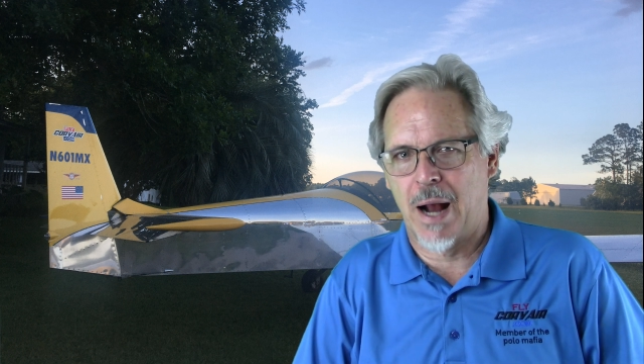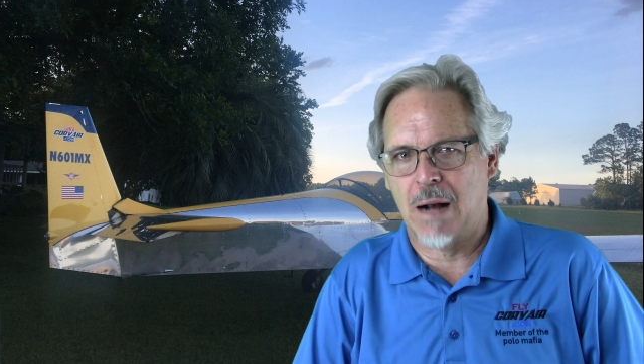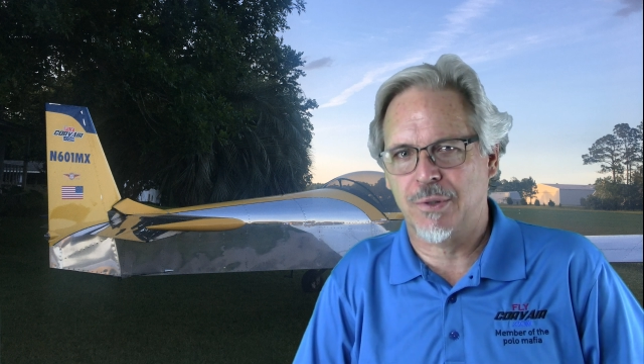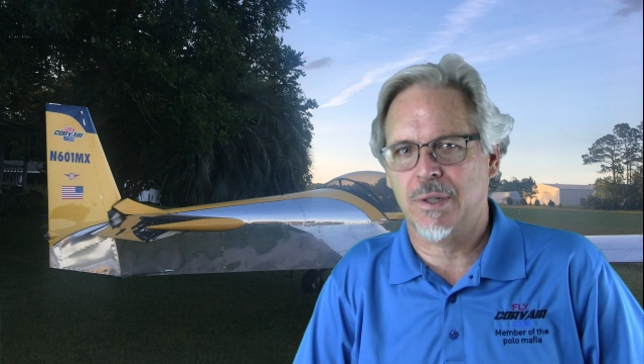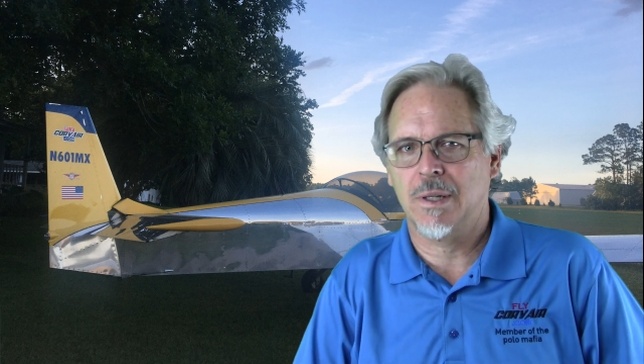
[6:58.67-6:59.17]

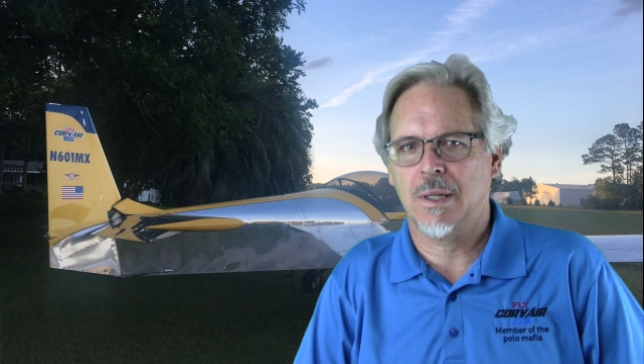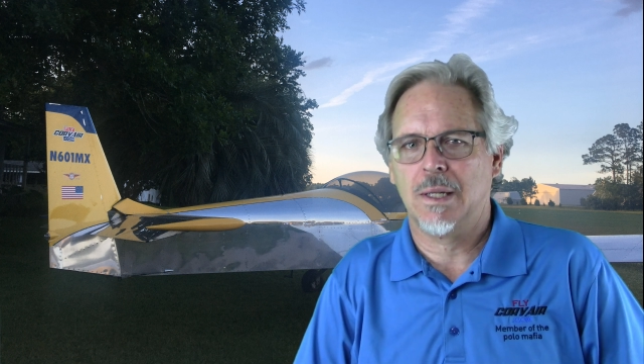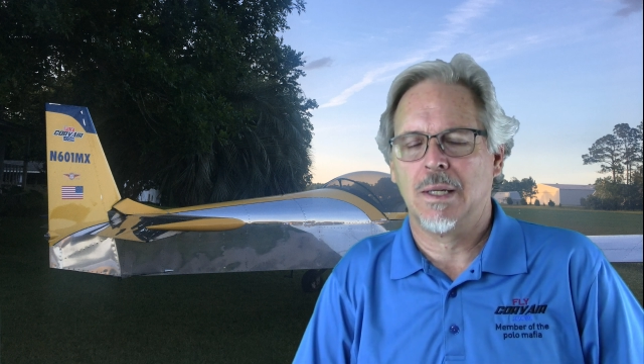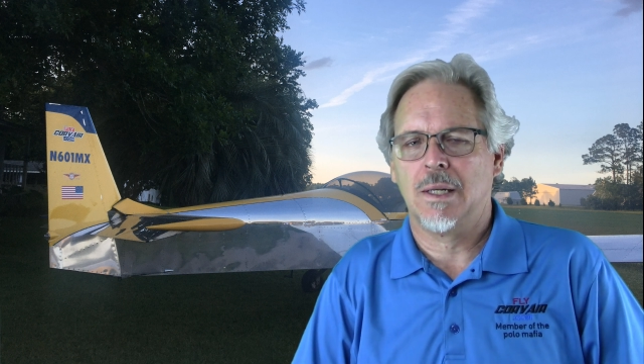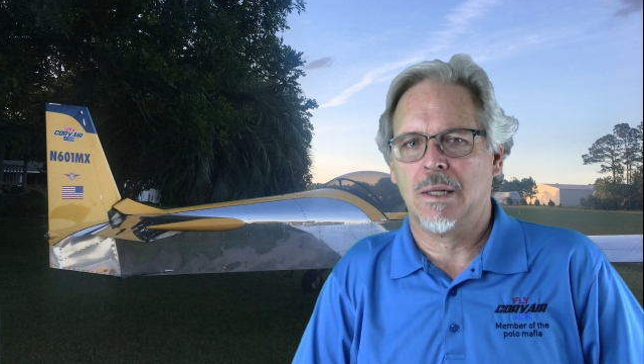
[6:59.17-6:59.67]
house.
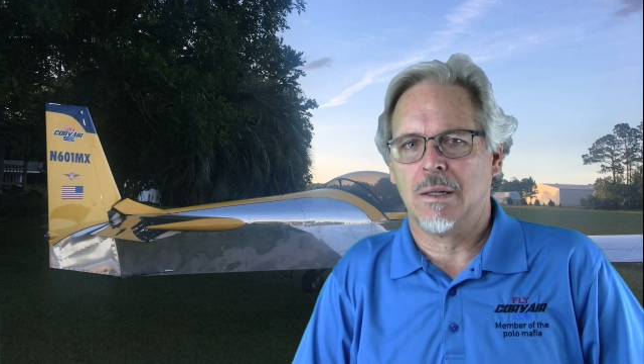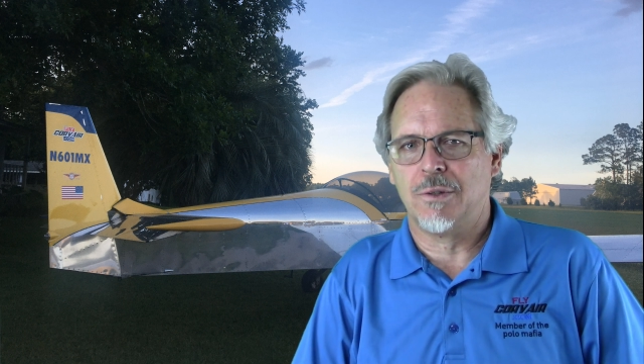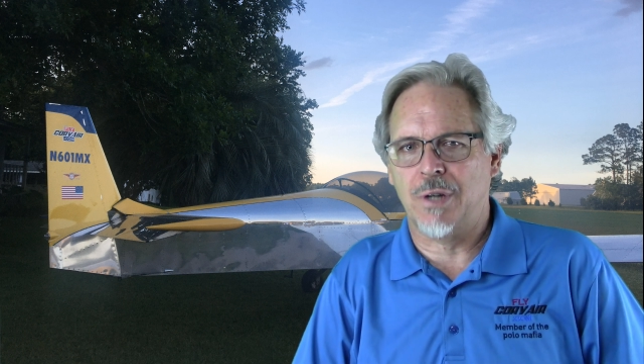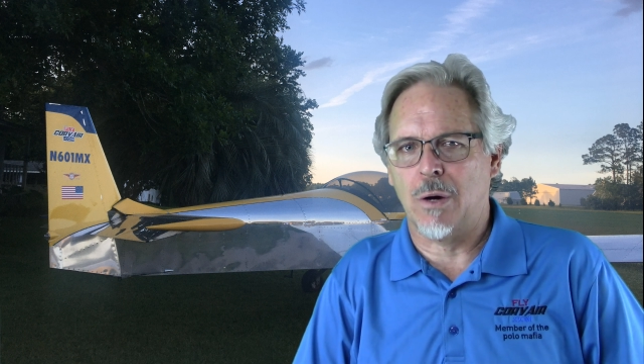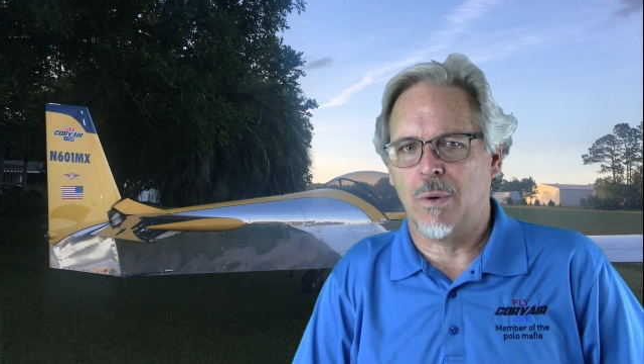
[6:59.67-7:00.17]

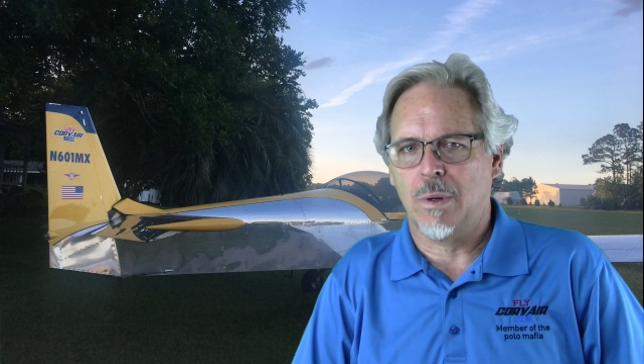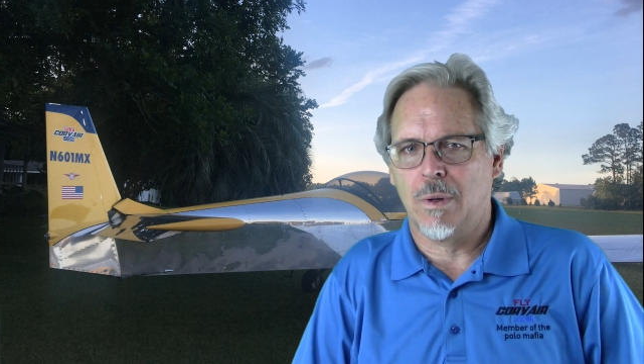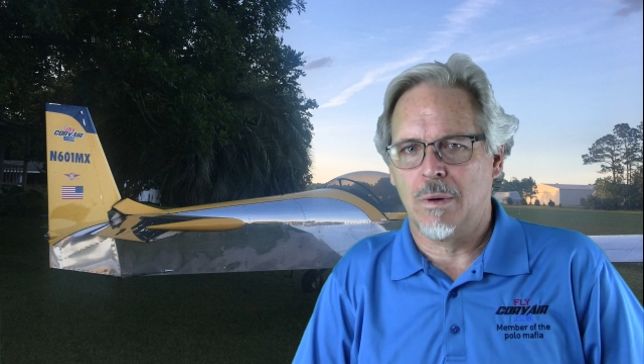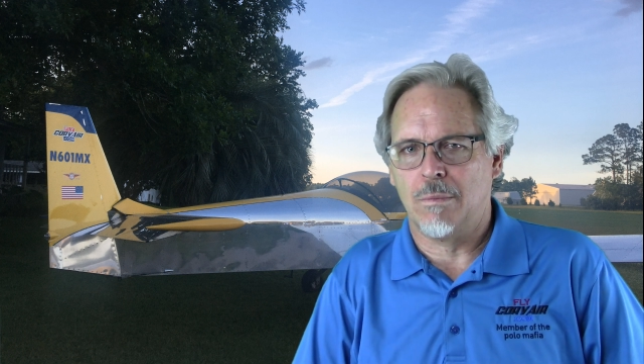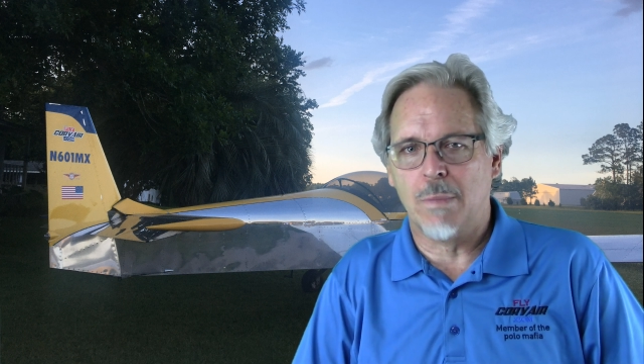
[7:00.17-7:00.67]
So,
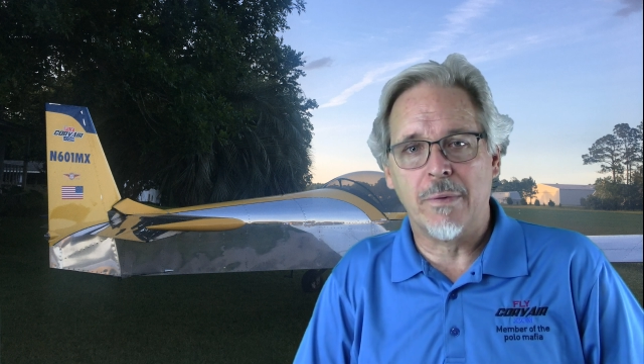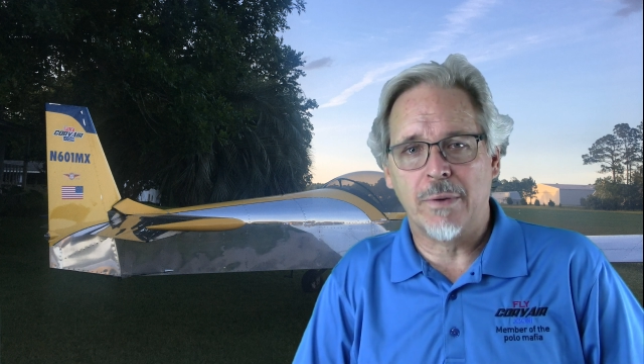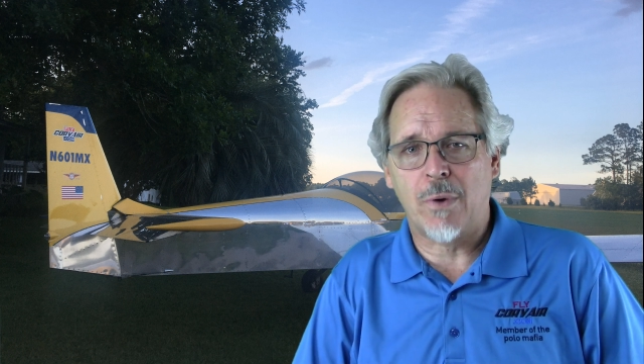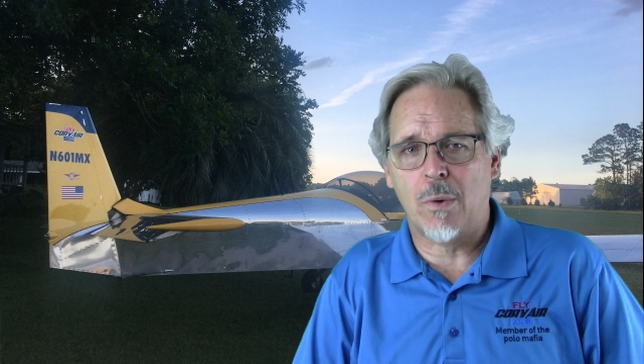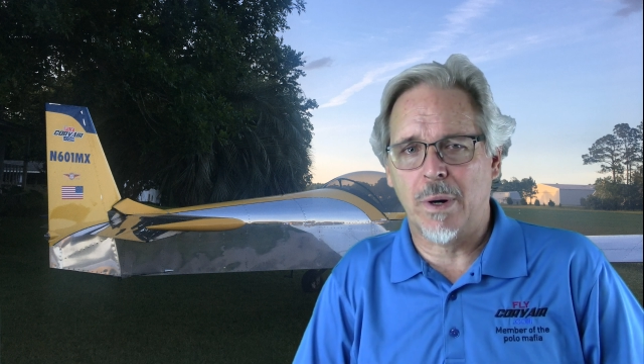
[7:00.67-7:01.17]
moving
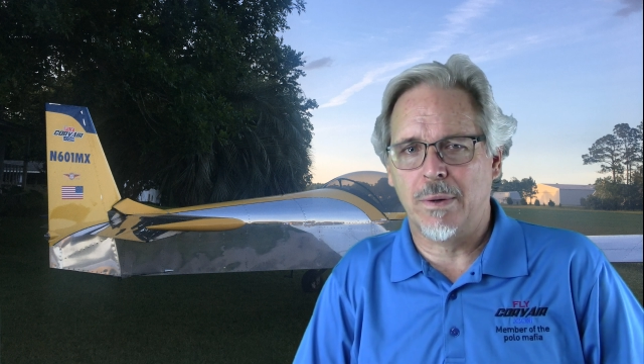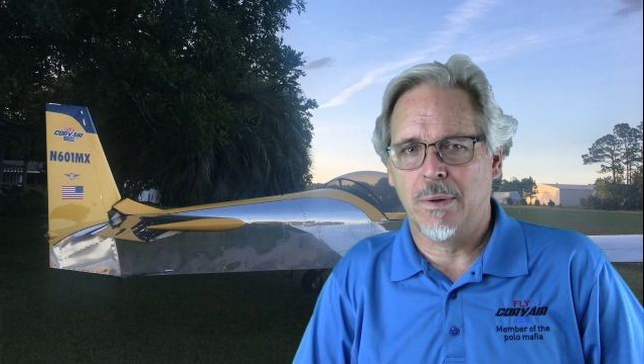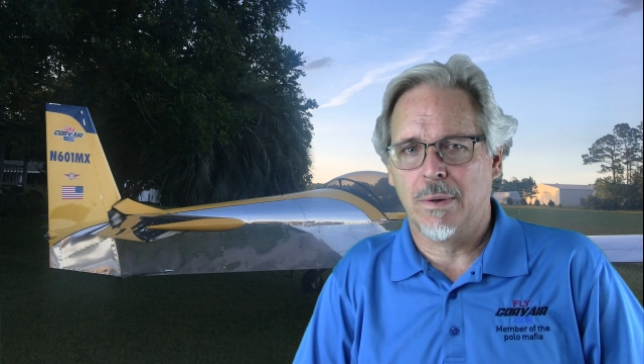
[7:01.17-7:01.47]
forward,